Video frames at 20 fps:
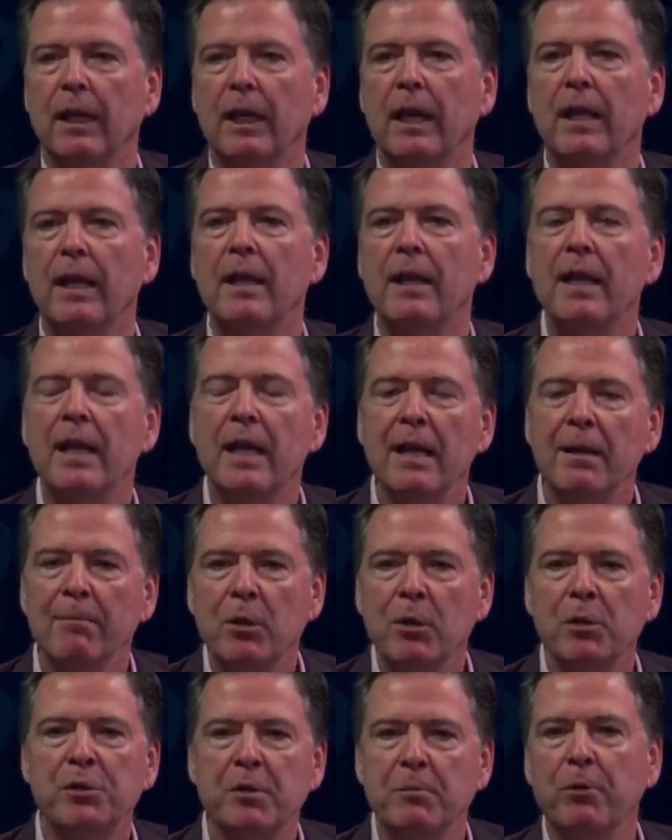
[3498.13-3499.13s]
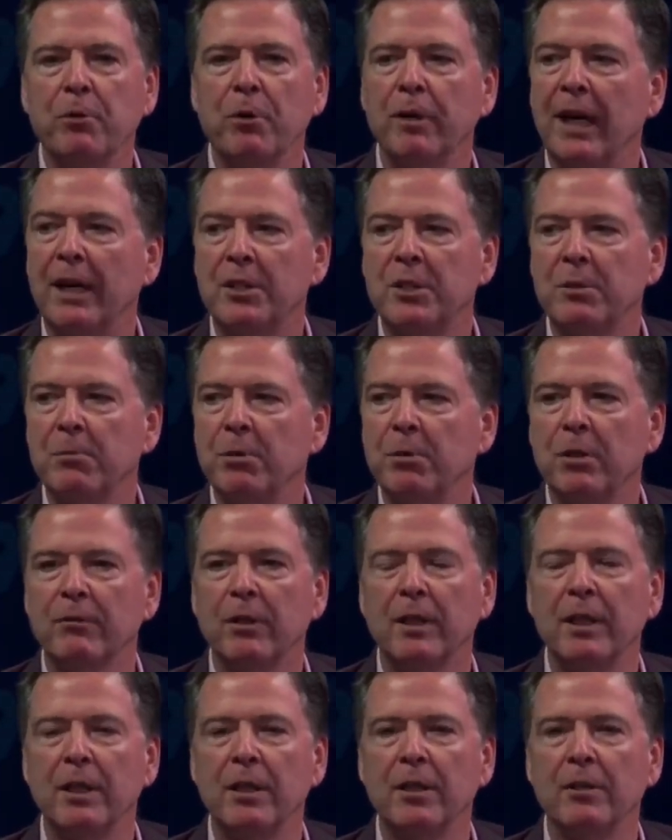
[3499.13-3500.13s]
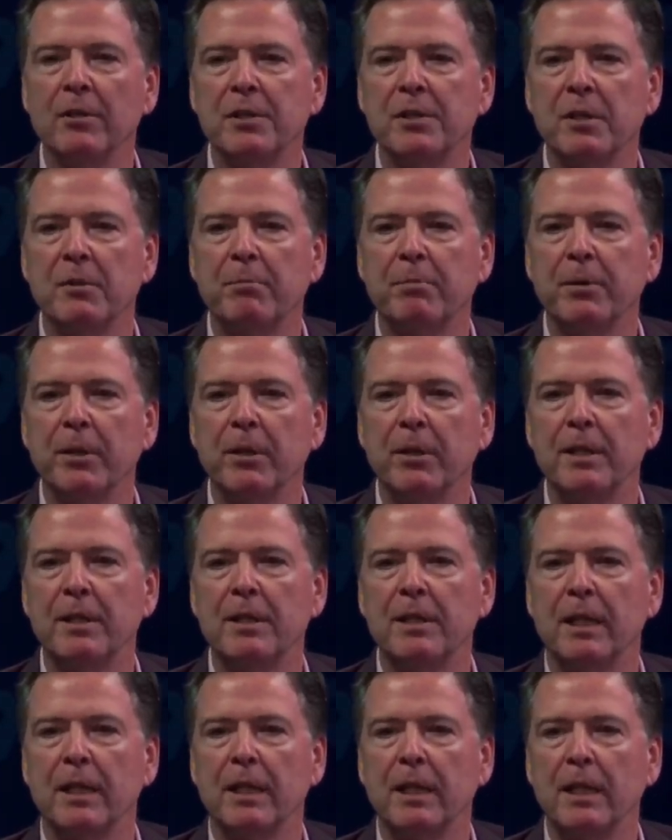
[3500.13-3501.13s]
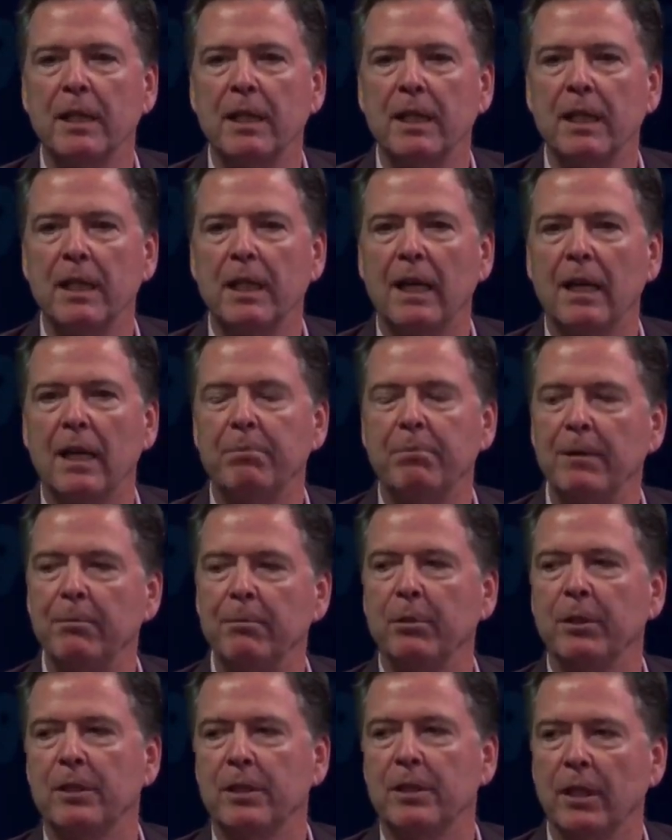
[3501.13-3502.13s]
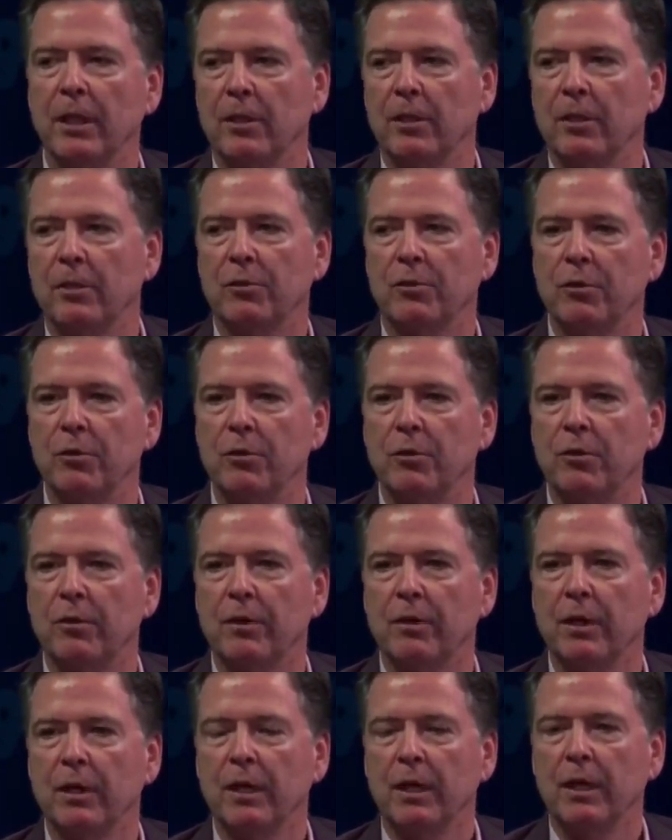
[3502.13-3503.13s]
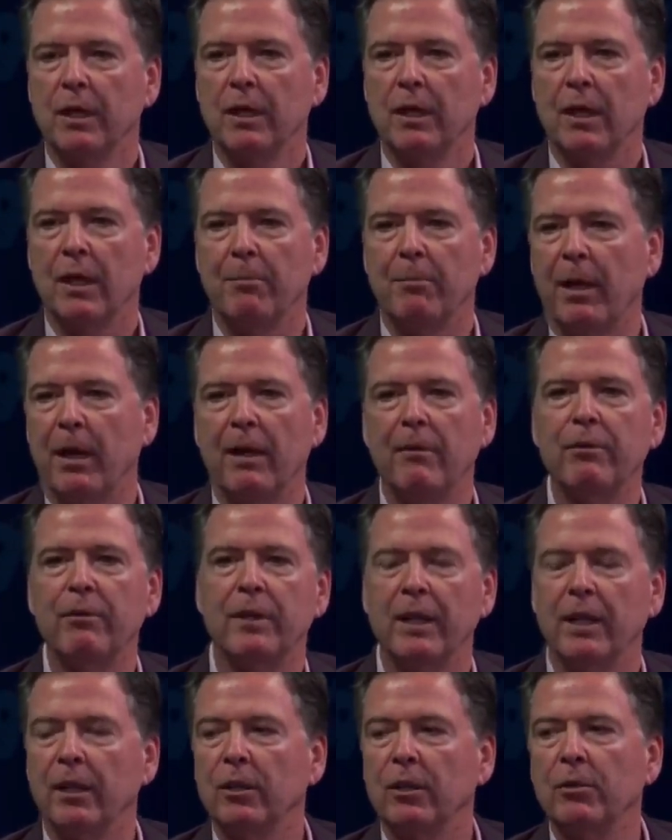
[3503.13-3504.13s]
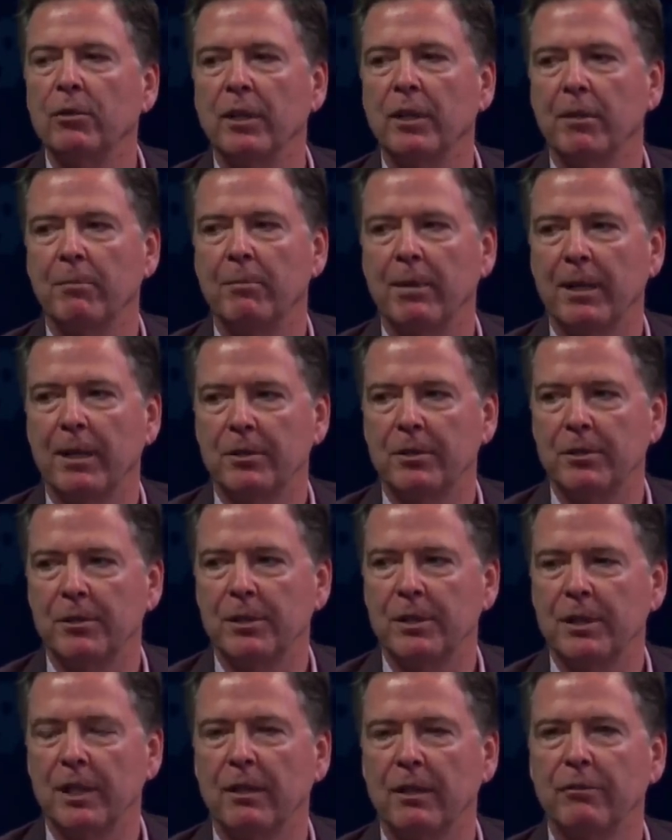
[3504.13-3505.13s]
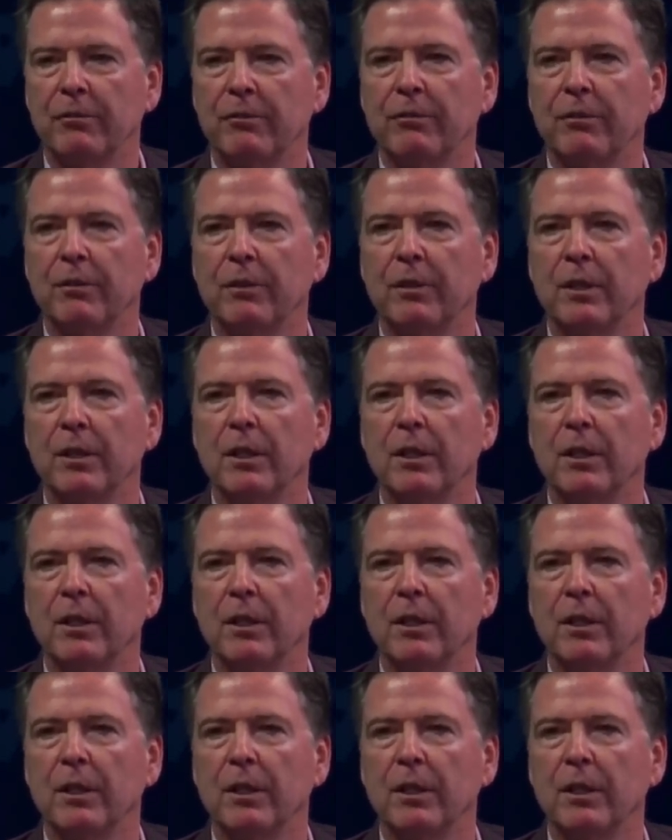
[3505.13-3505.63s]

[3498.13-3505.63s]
And the most important attribute of a leader is an ability to get people to tell you the truth about everything, including about yourself.